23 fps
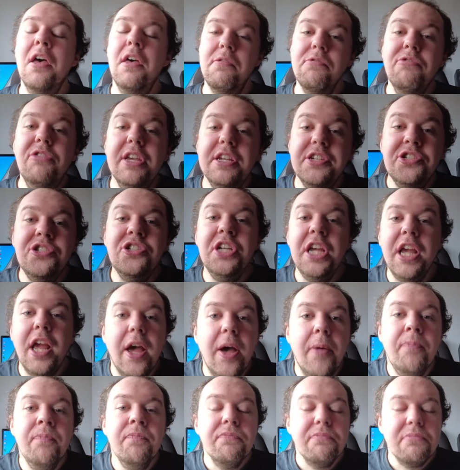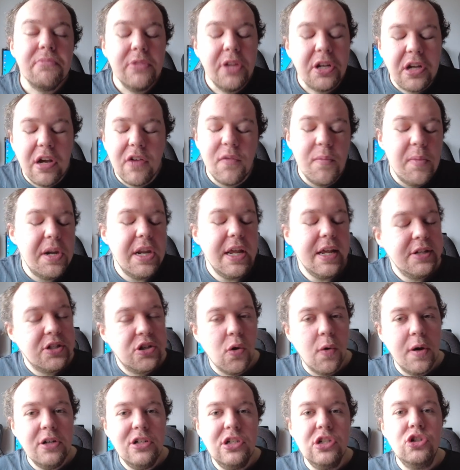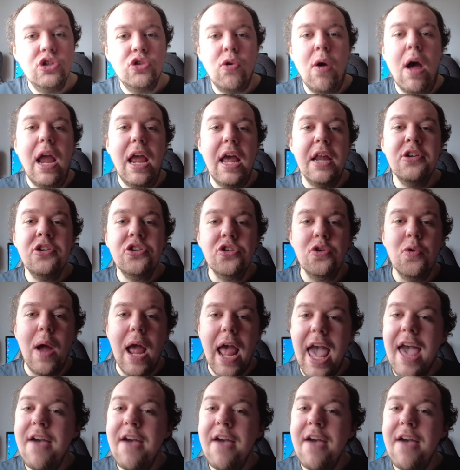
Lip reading: this year the government is going to try and do